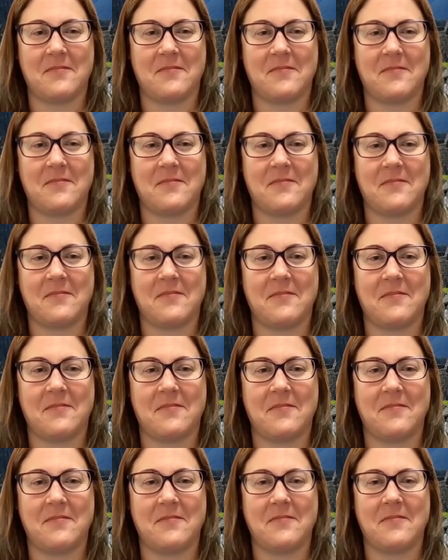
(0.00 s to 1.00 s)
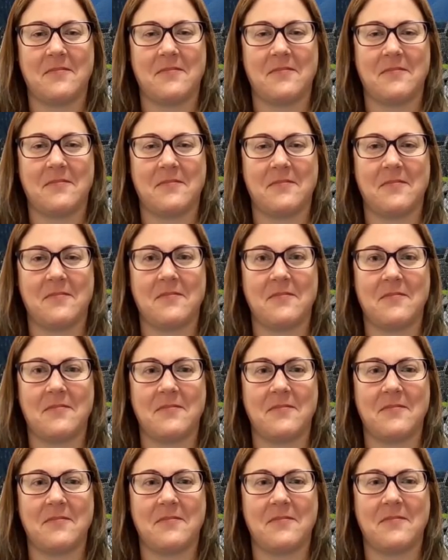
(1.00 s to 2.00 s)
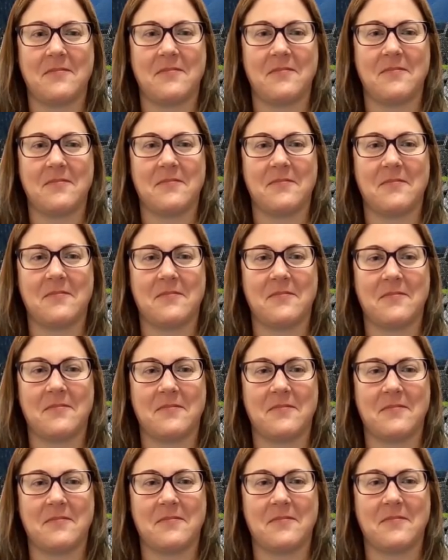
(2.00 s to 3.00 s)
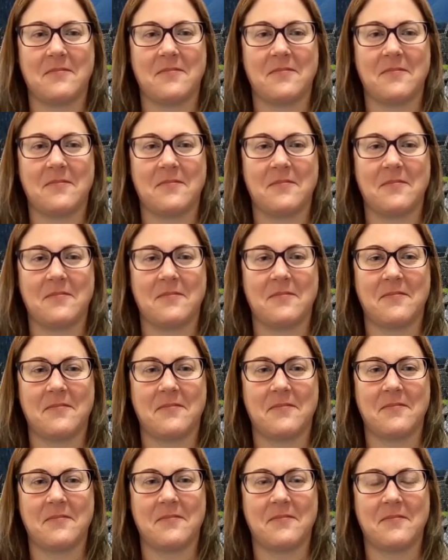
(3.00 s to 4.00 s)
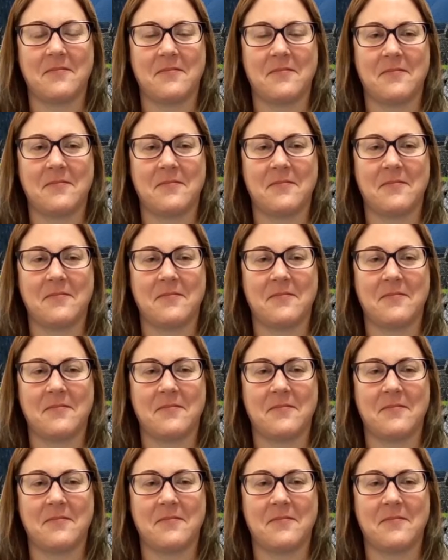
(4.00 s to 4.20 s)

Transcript: (not speaking)